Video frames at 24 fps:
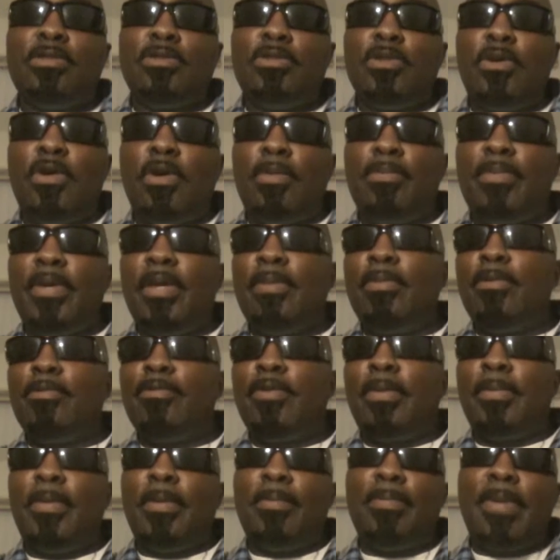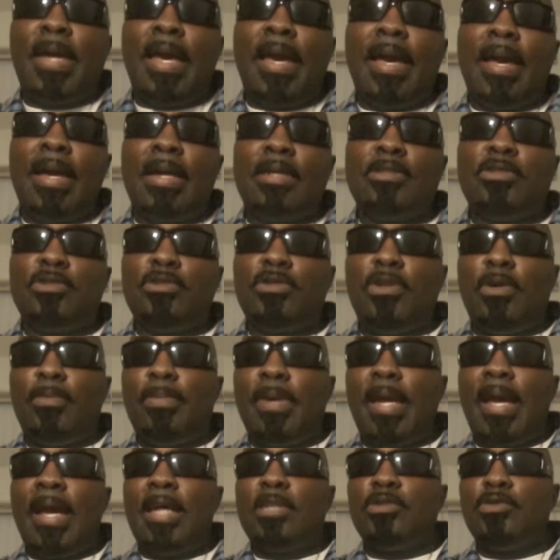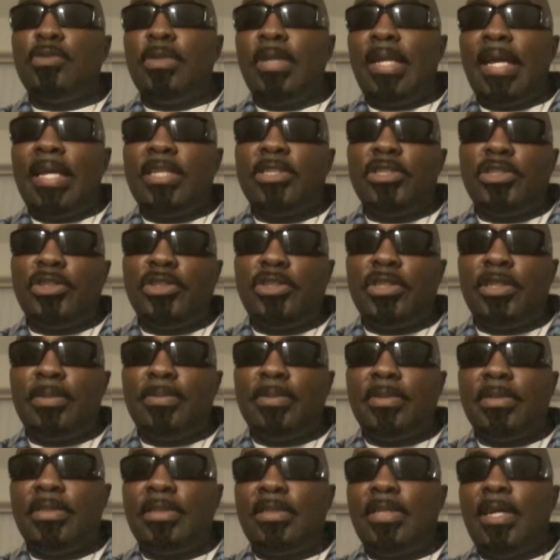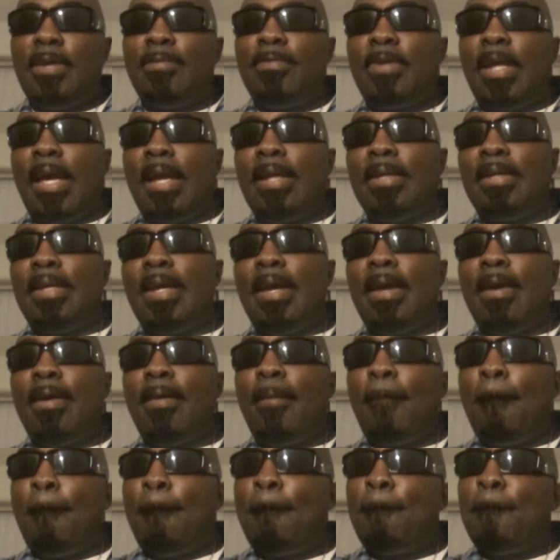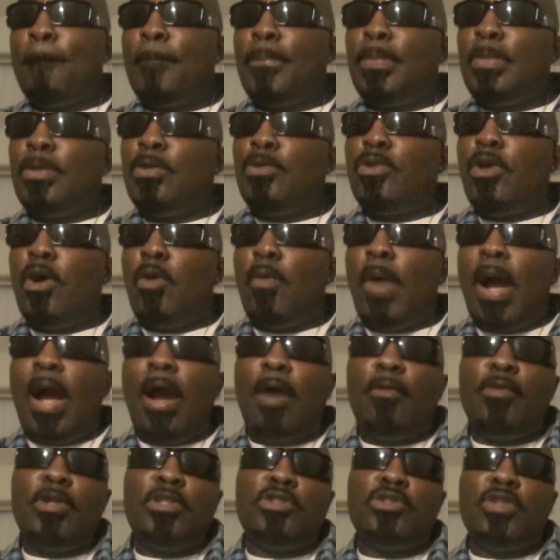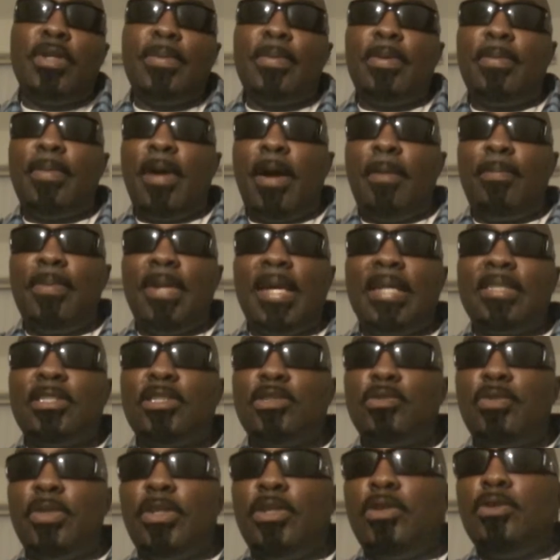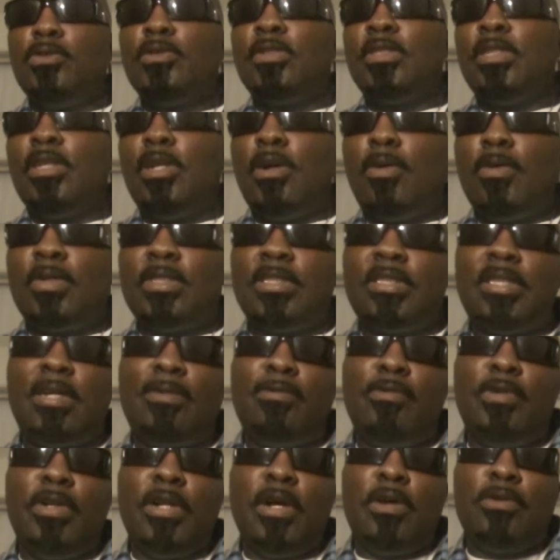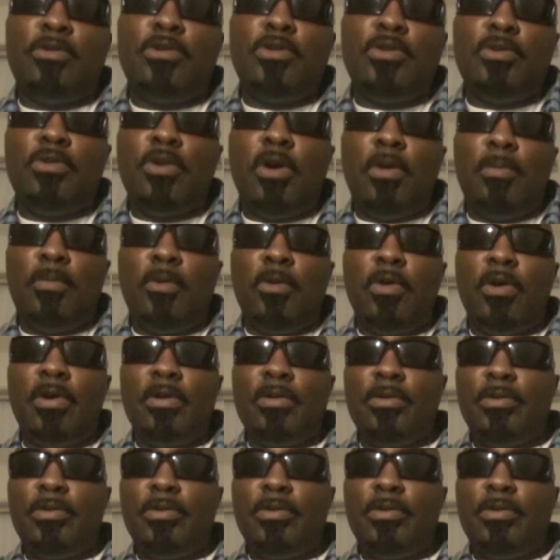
You know, and people from the past, you know, past relationships and stuff like that. You know, why are we dreaming about places we used to go and stuff we don't do no more?